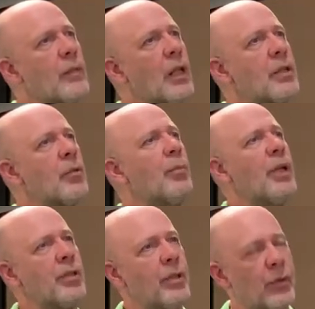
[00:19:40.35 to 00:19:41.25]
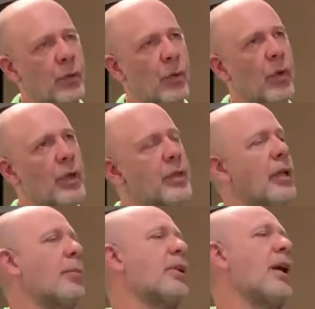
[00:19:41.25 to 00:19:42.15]
submission to
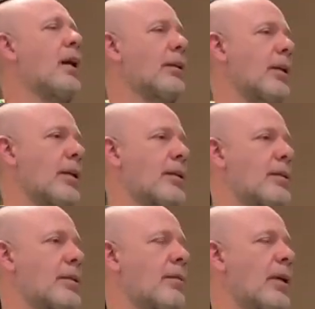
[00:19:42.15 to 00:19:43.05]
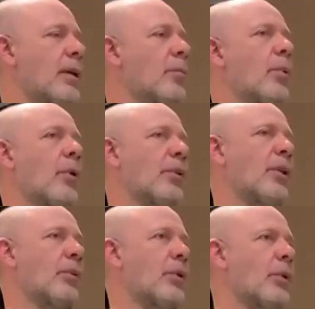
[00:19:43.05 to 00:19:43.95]
script contests, very
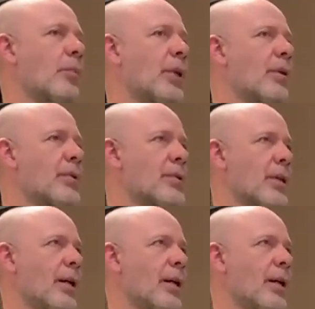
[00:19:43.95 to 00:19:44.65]
important too, because